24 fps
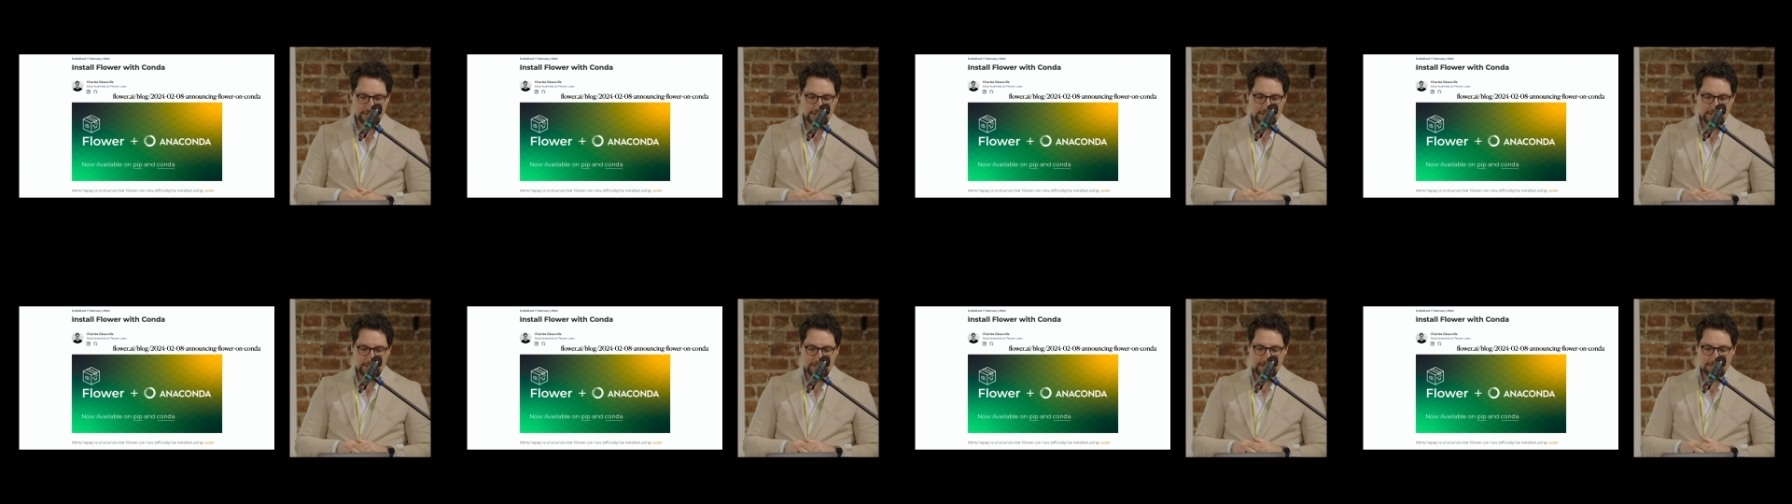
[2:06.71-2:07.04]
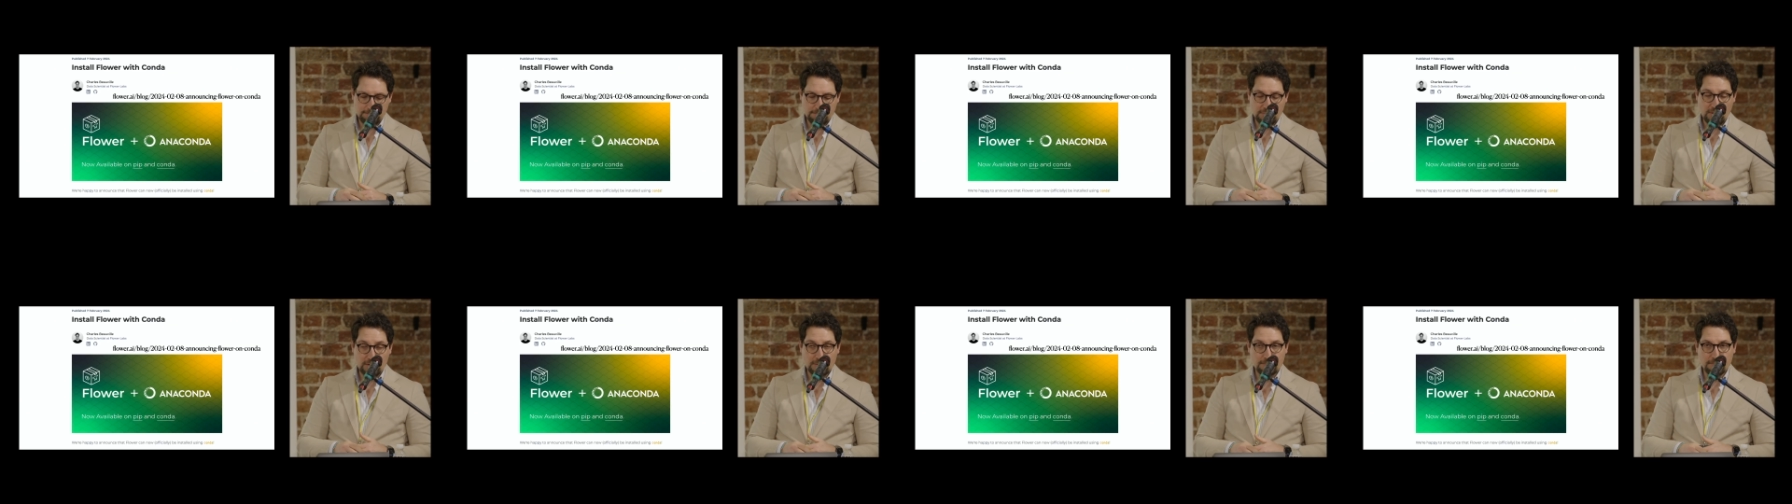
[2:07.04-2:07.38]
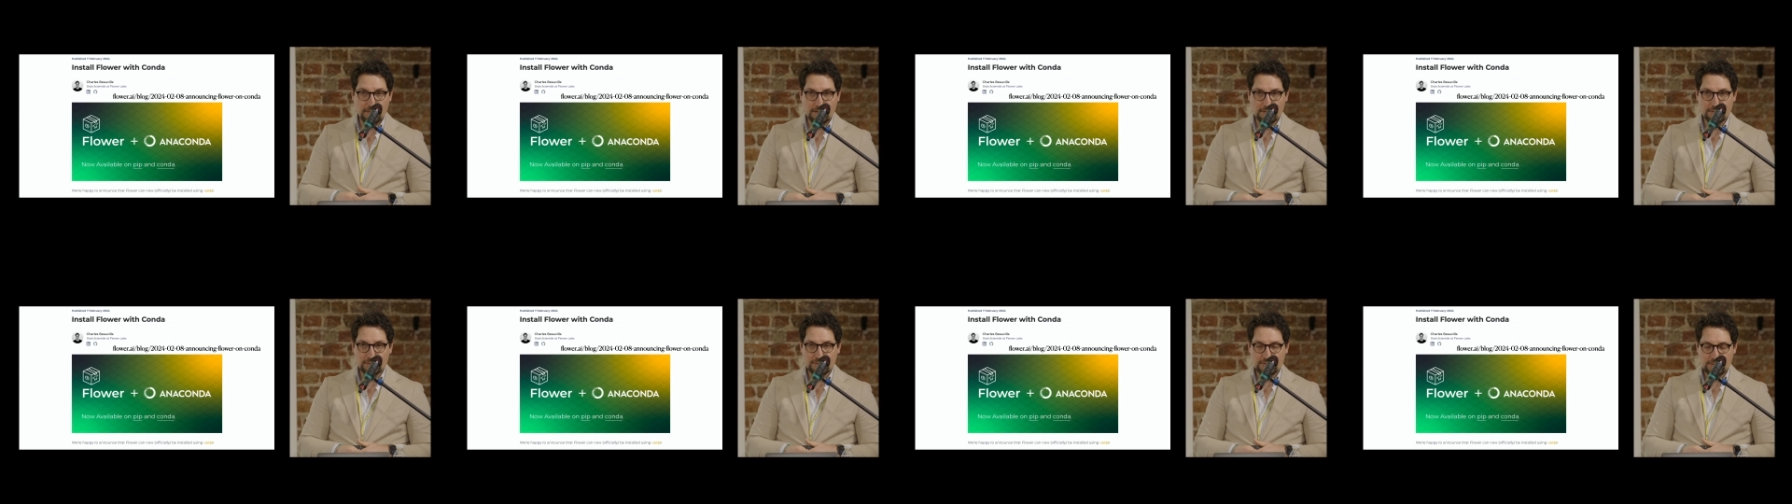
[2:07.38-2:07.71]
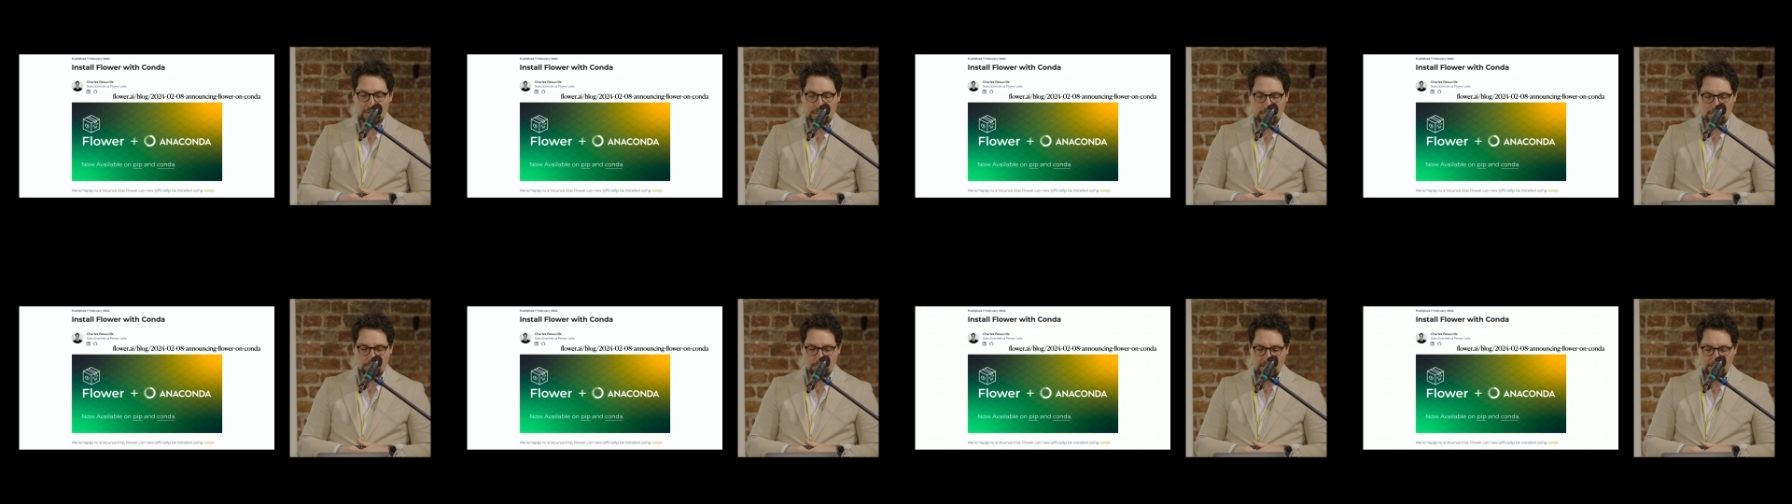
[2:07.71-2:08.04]
blog post
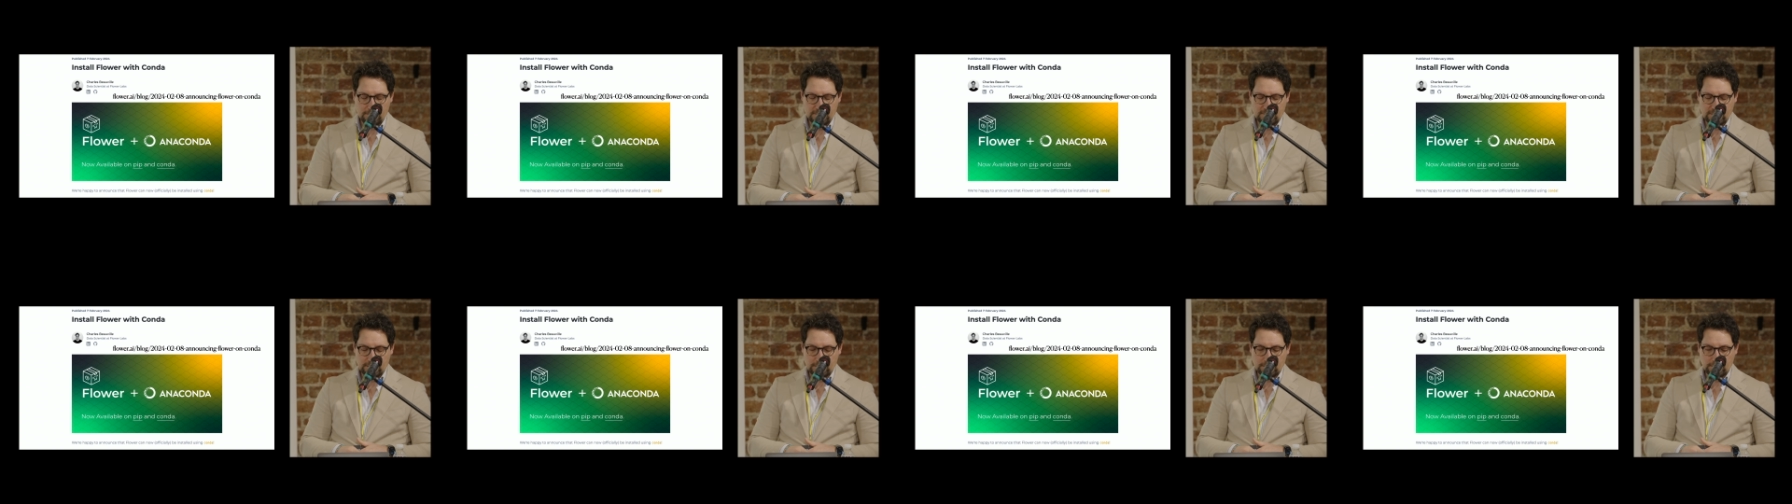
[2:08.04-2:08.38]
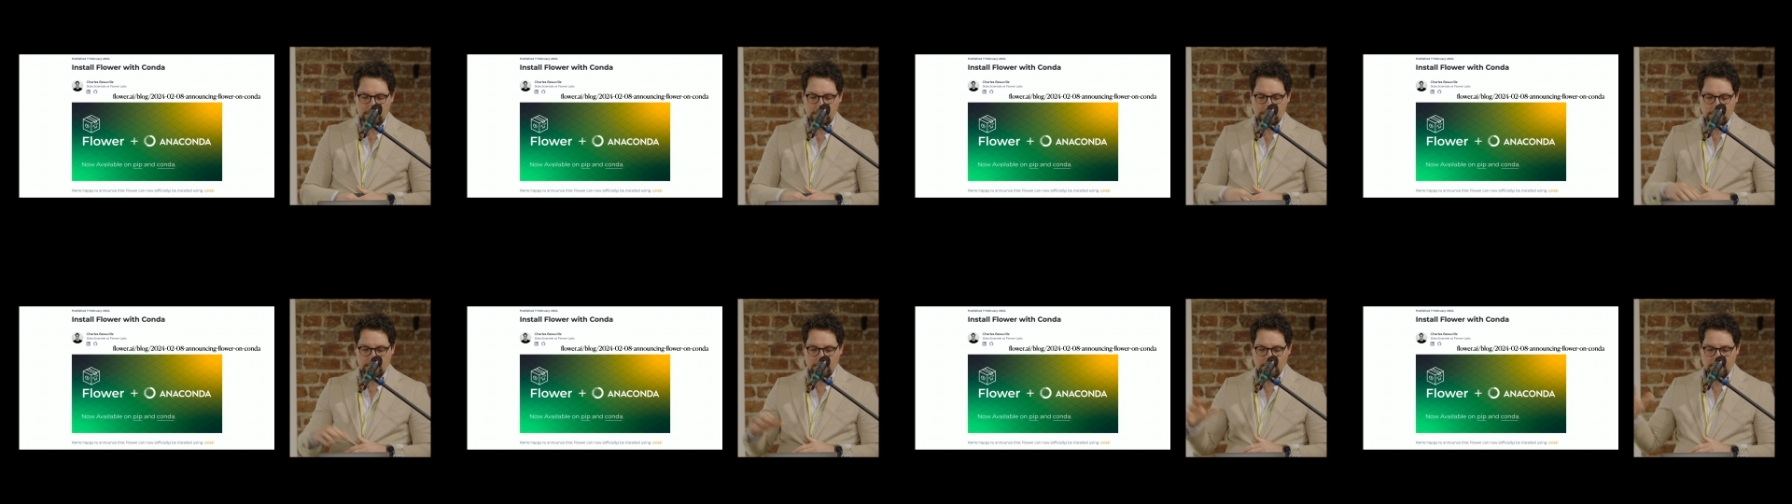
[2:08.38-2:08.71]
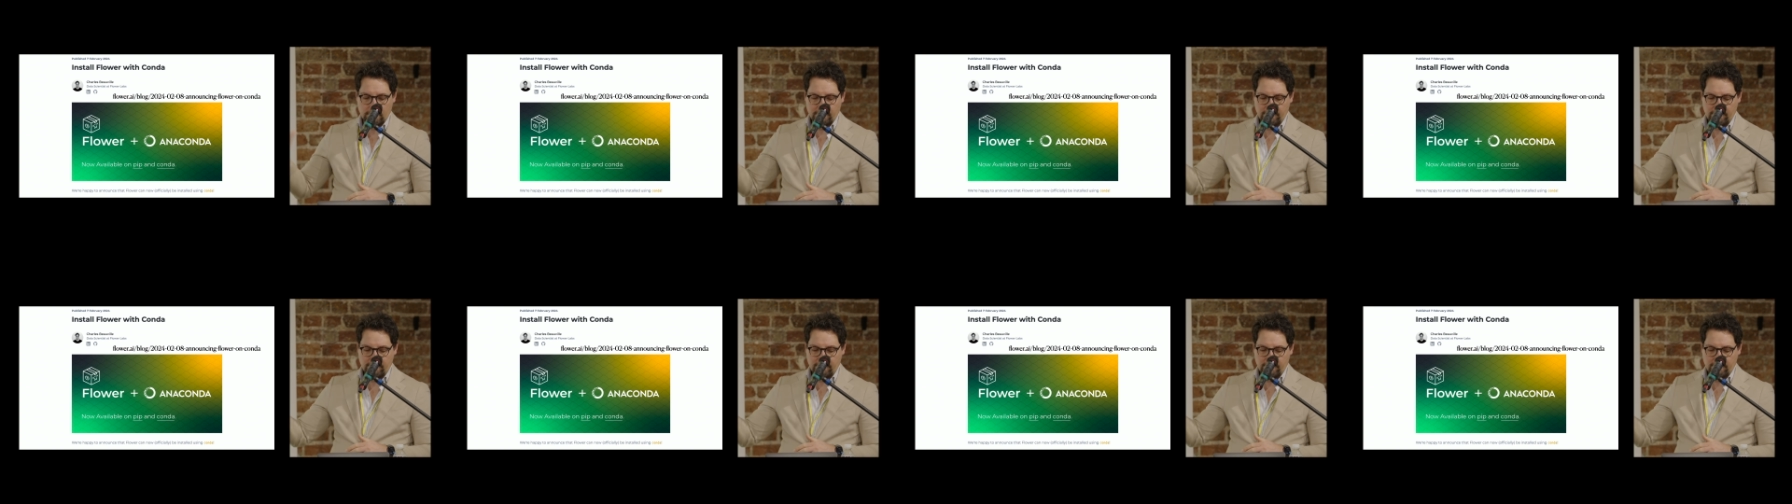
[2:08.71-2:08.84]
on